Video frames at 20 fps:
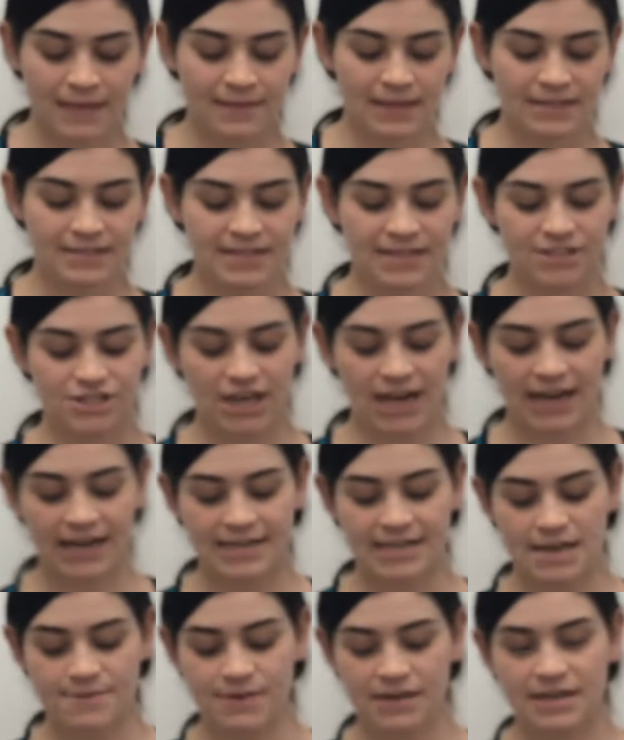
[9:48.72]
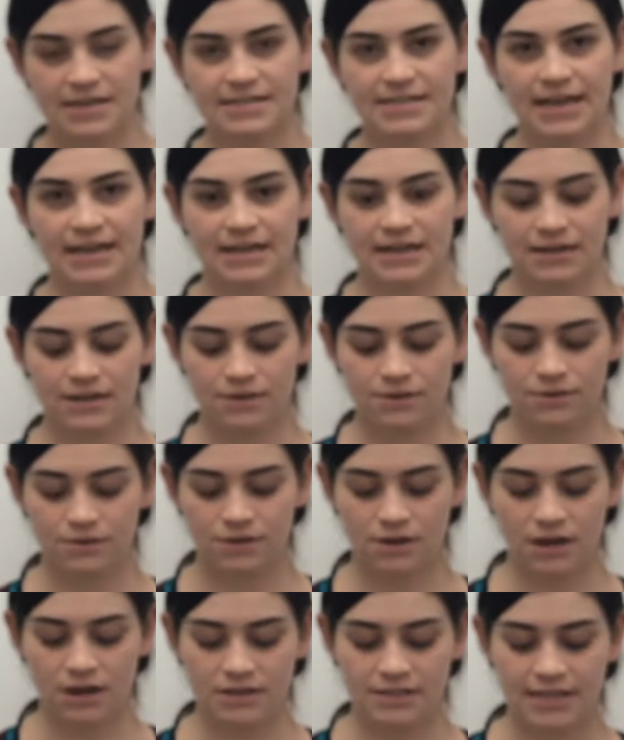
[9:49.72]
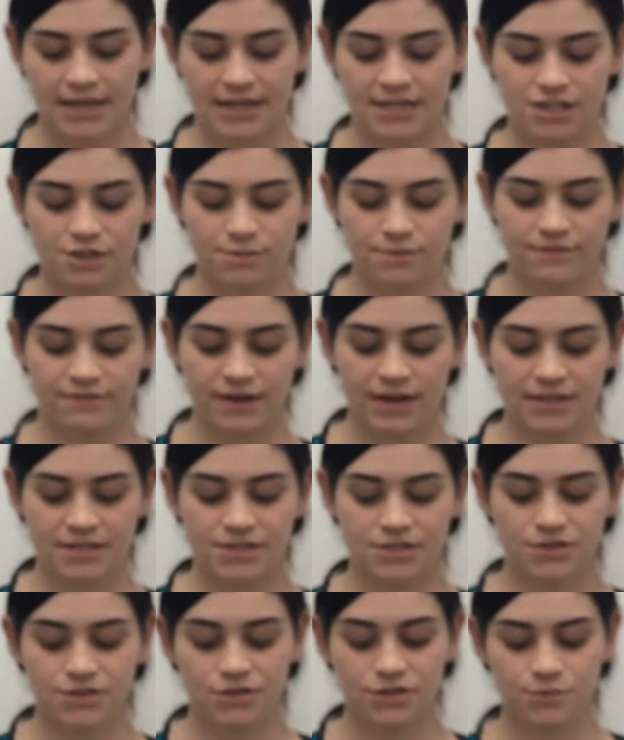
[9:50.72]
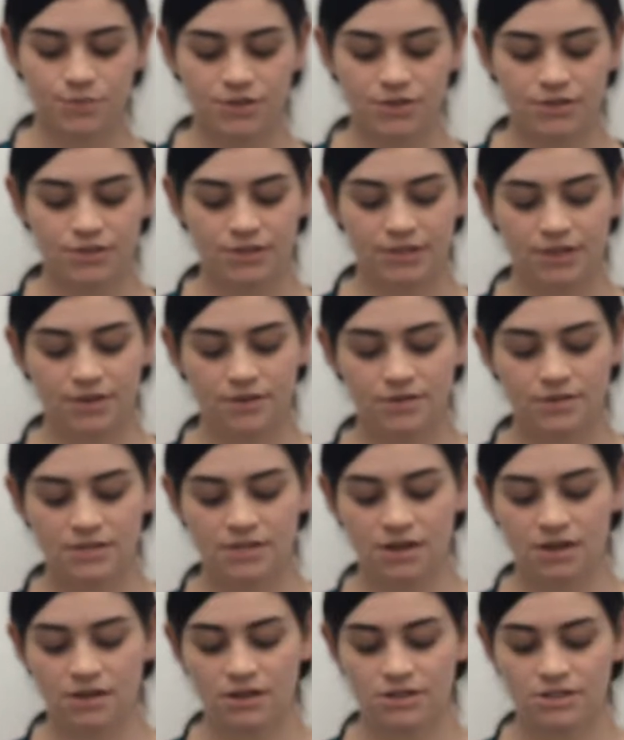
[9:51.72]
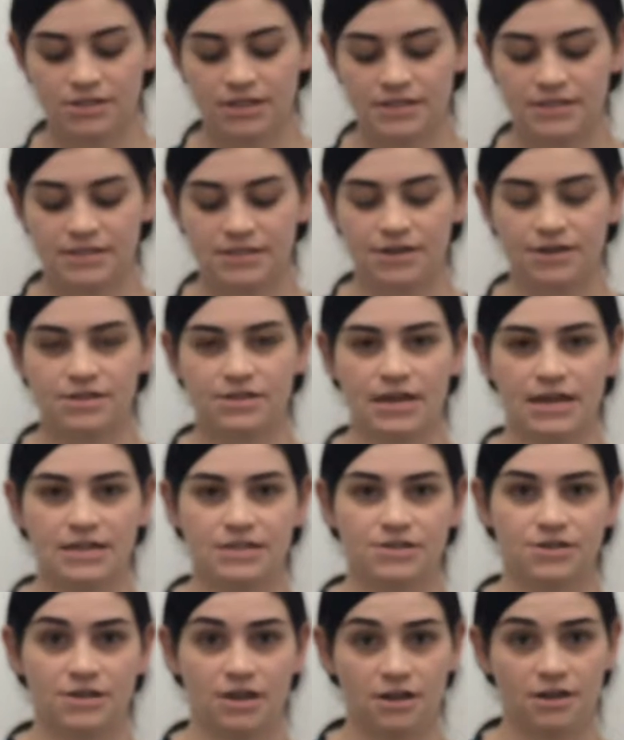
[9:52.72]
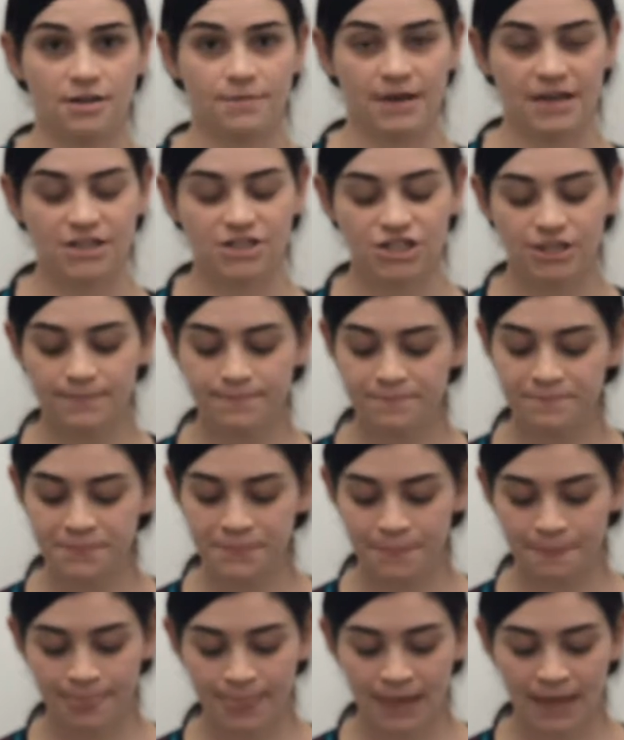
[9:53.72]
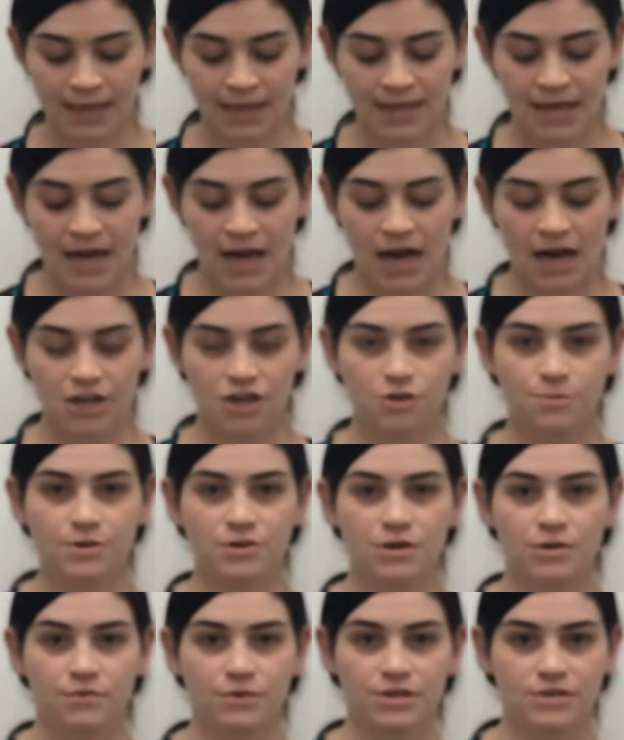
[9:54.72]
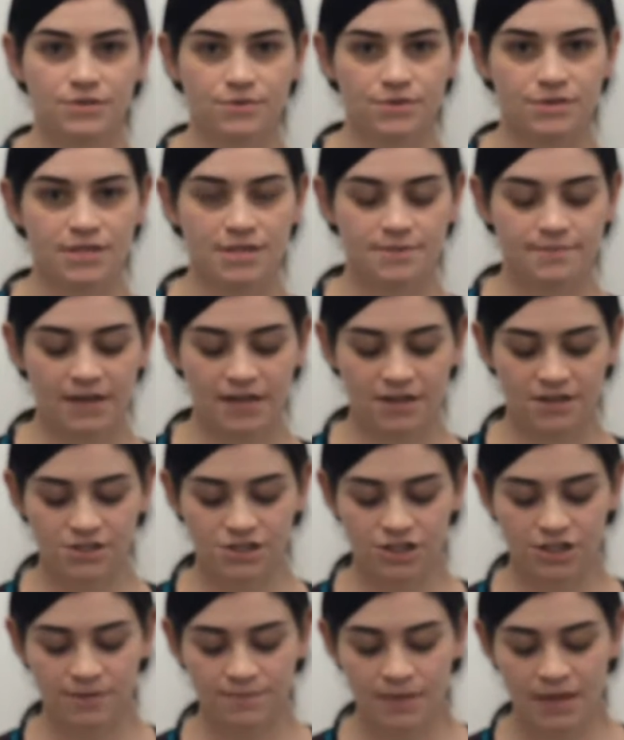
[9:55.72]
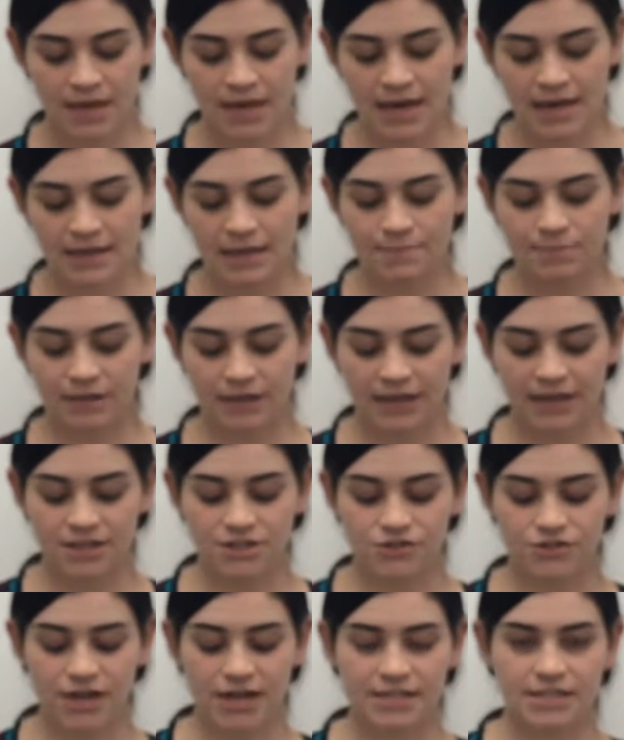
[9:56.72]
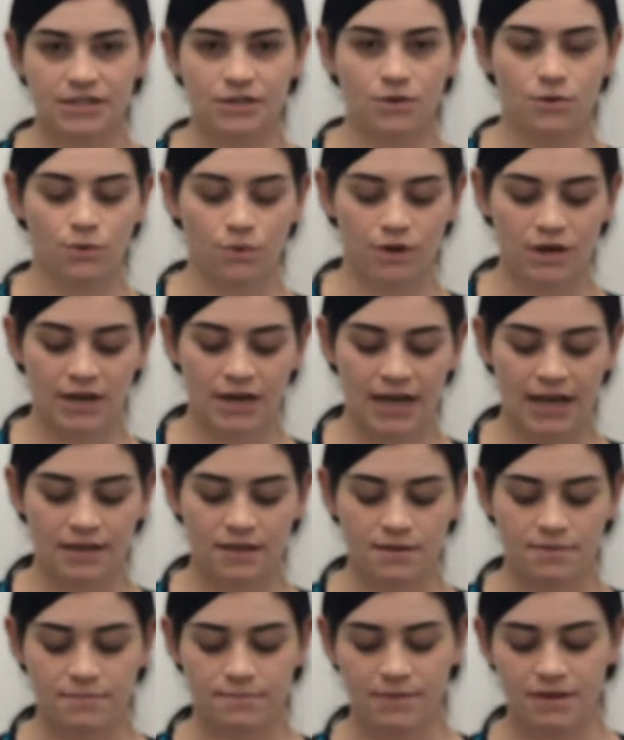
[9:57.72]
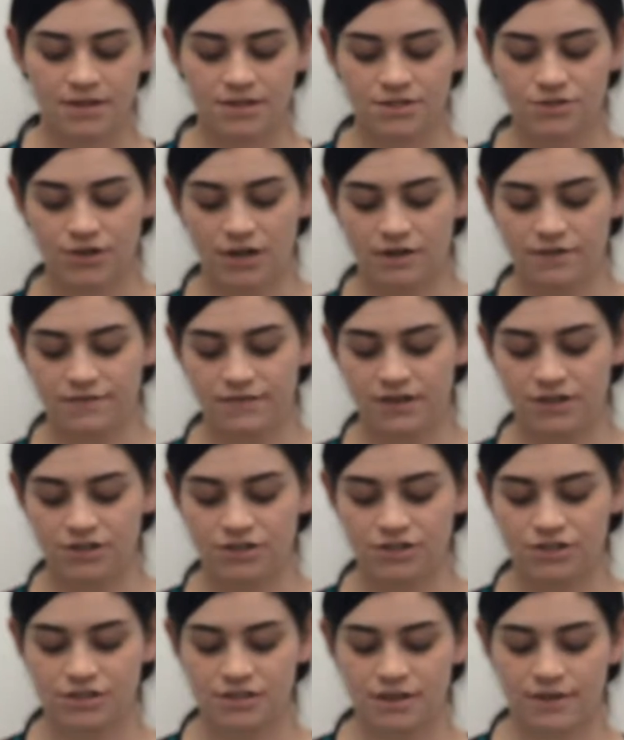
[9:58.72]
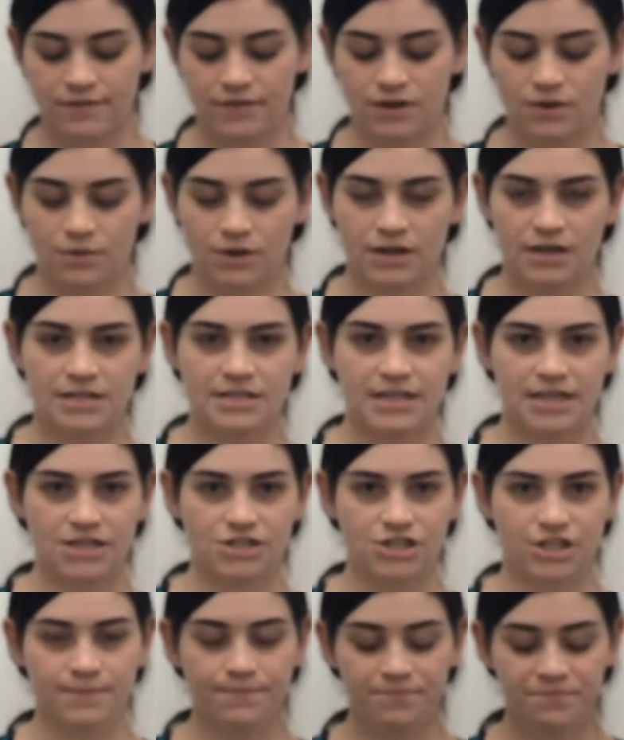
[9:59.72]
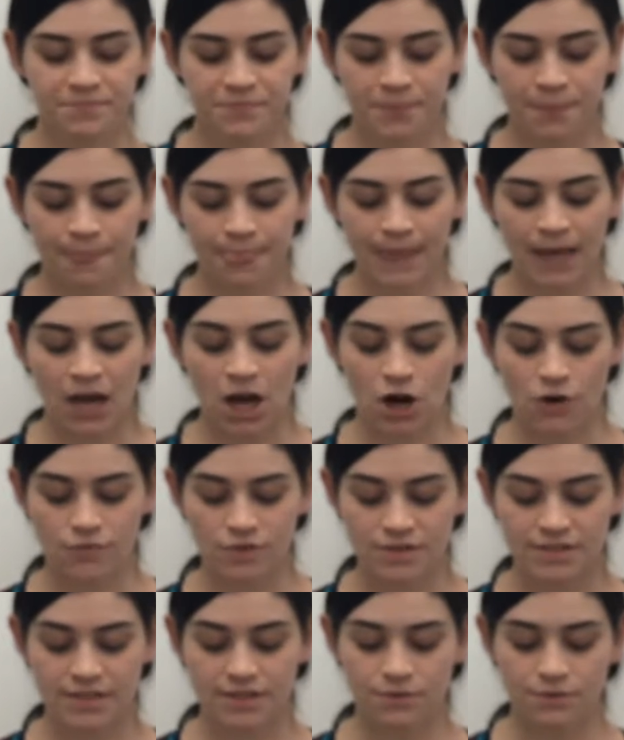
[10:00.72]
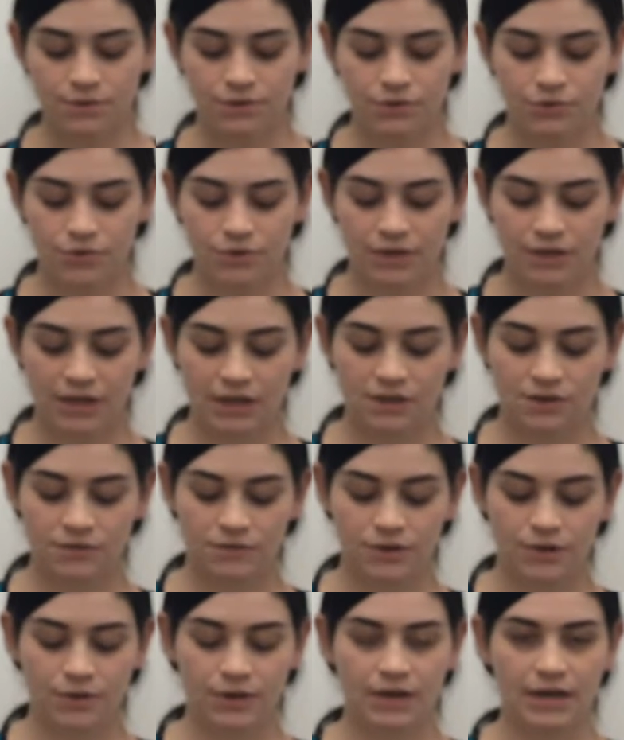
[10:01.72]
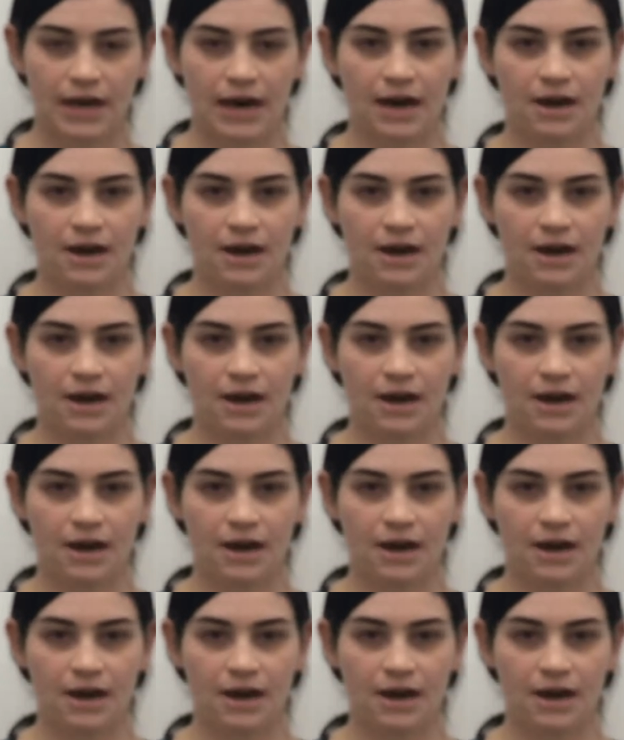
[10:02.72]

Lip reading: They teach academic and technical content to provide students with skills and knowledge necessary to enter an occupation. A human and resources manager, They plan, direct, and coordinate the administrative functions of an organization, oversee the recruiting, interviewing, and